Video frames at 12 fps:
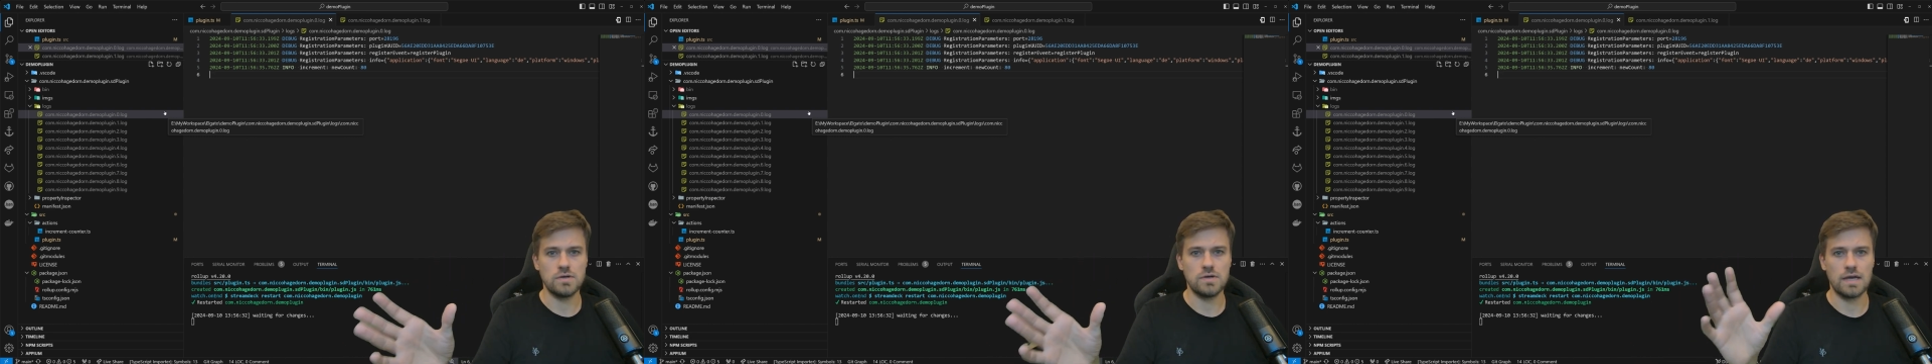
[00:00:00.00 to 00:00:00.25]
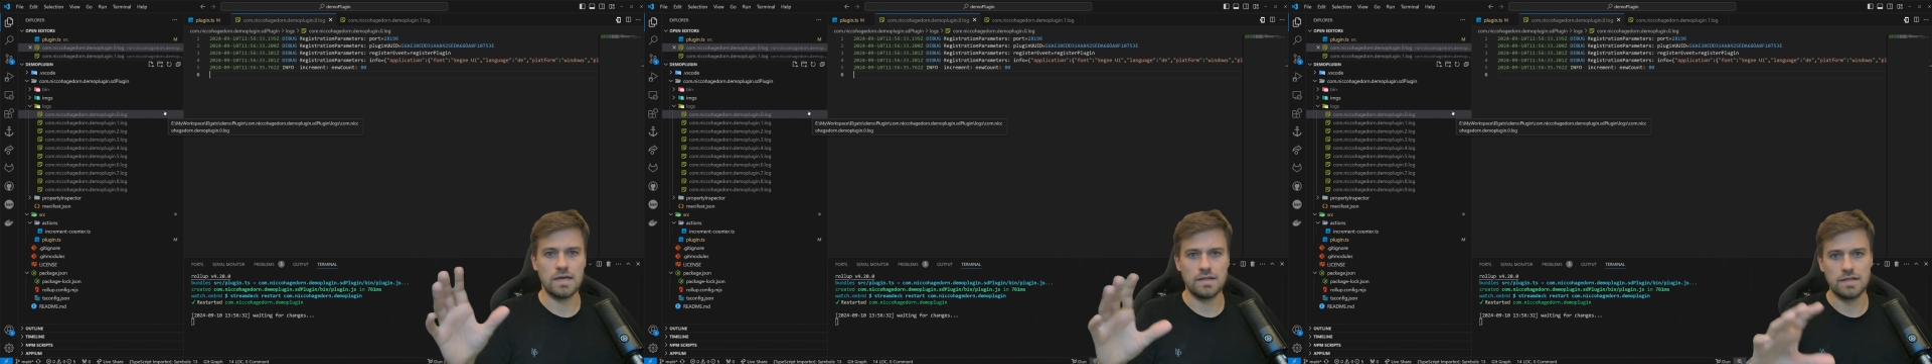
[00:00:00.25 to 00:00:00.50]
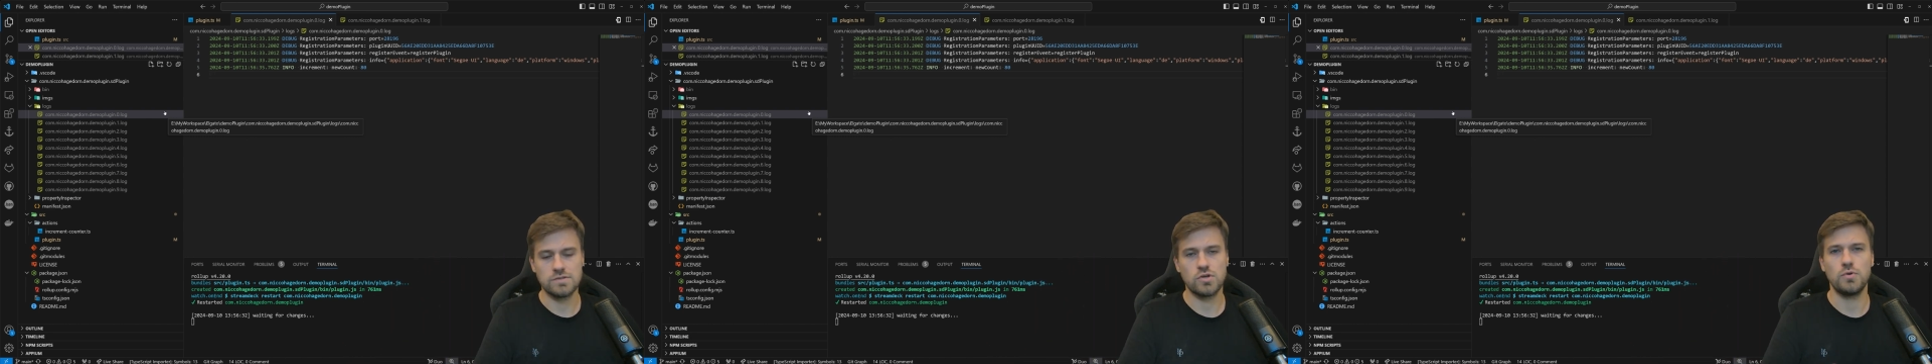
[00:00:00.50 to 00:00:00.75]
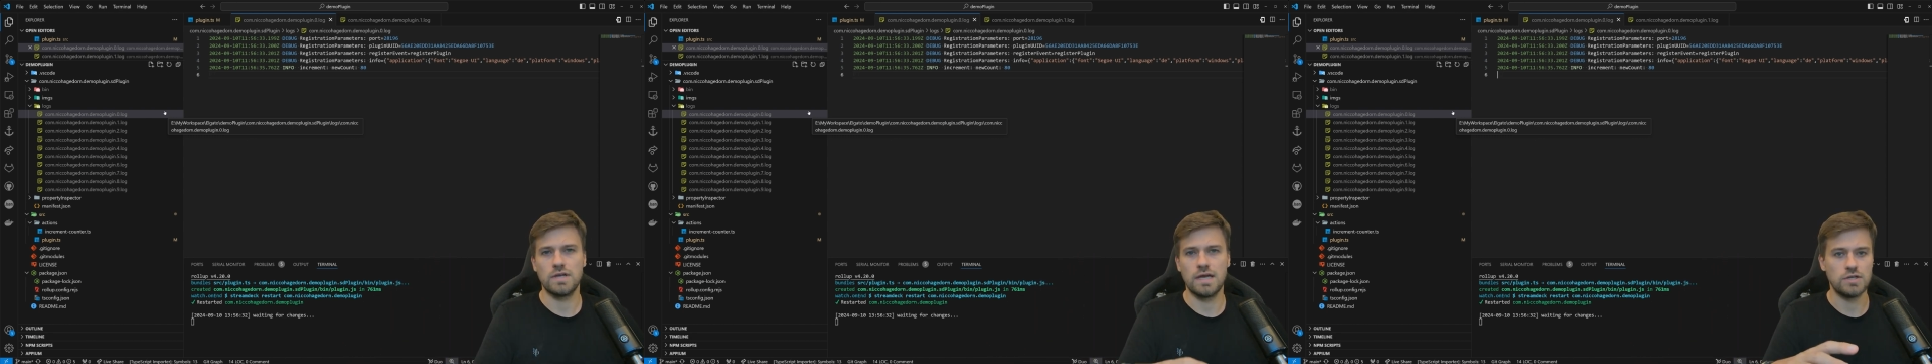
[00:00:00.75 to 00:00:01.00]
okay, does
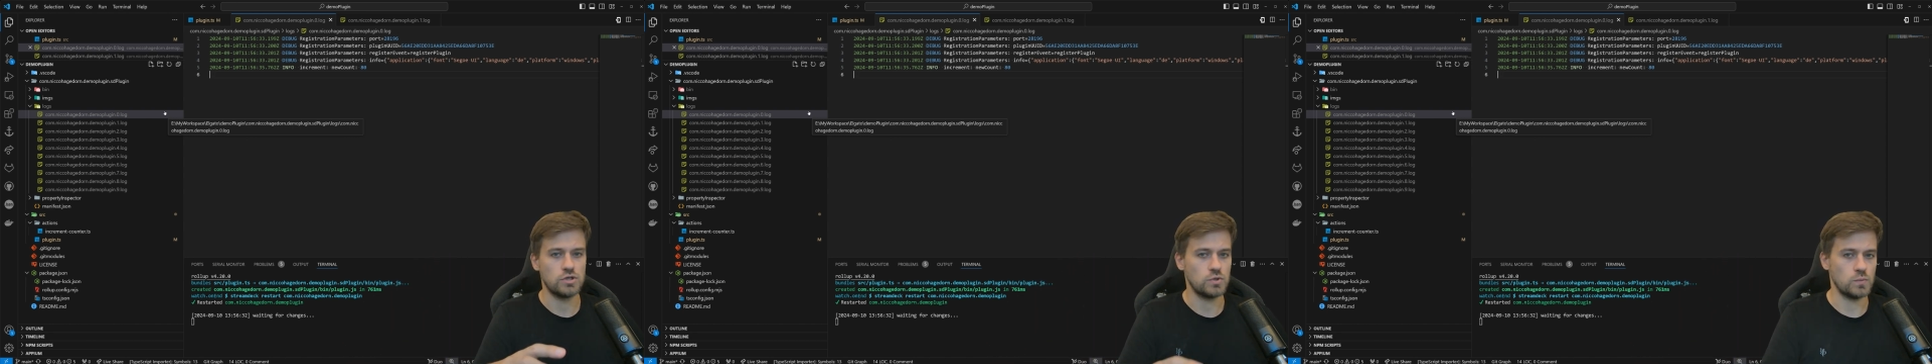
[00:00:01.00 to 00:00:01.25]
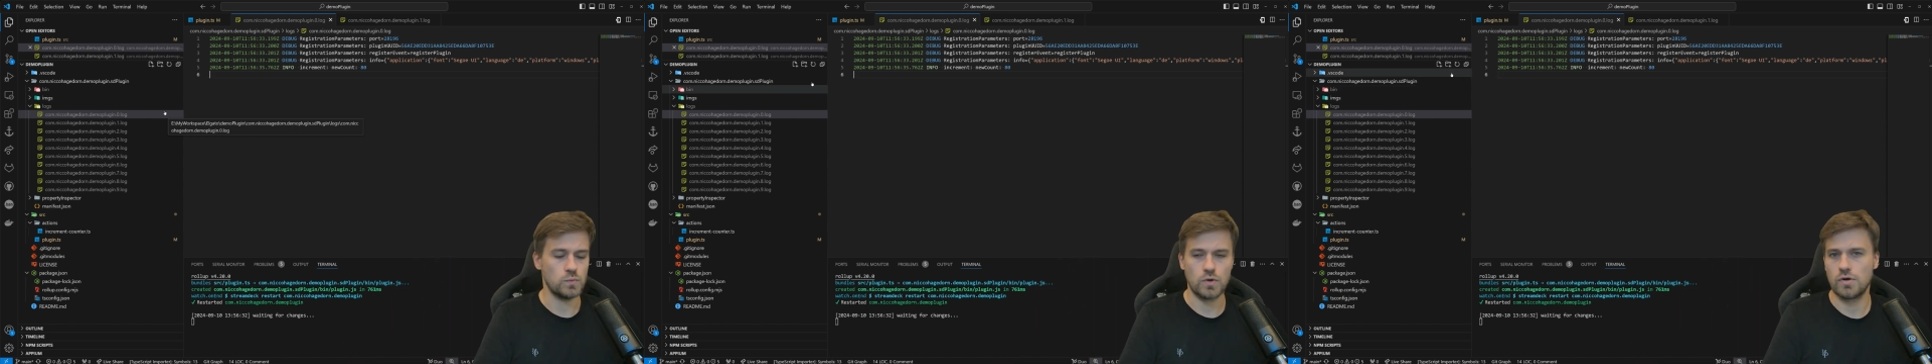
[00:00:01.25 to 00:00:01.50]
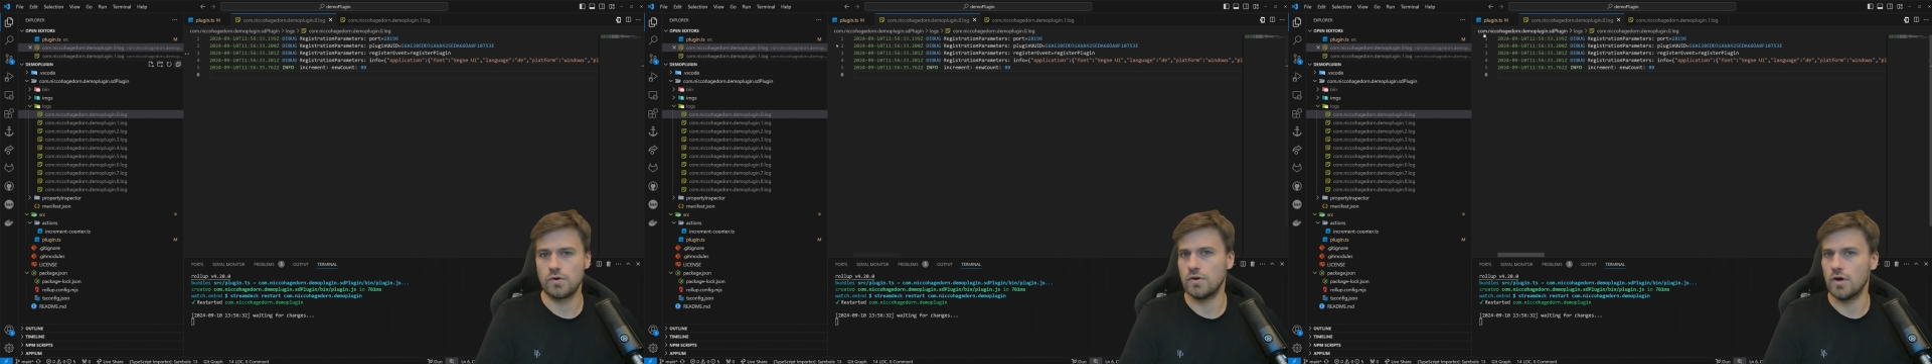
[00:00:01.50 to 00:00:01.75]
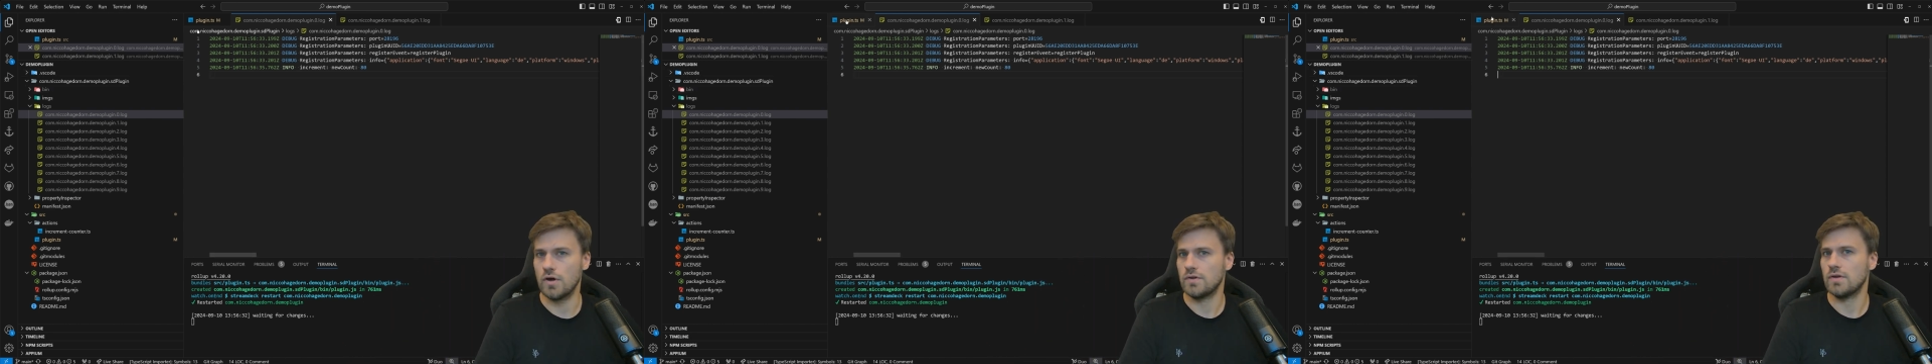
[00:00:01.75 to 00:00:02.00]
communication work or
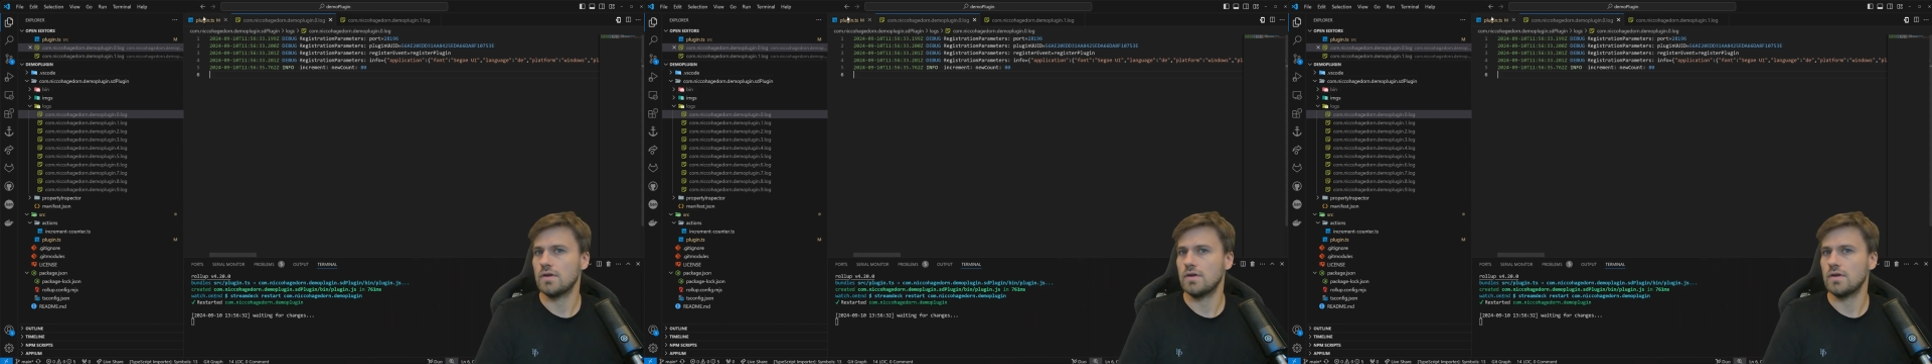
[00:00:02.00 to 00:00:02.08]
not?